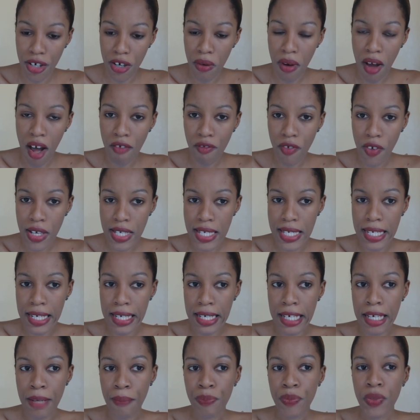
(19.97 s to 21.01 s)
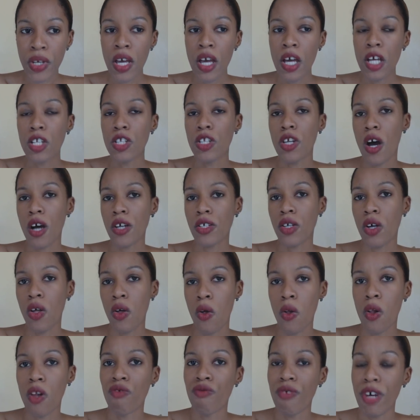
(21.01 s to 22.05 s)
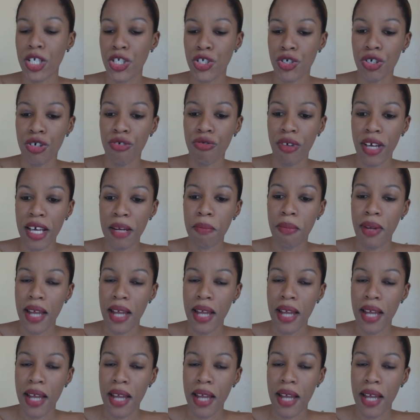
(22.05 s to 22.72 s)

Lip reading: Now, obviously, not all retrograde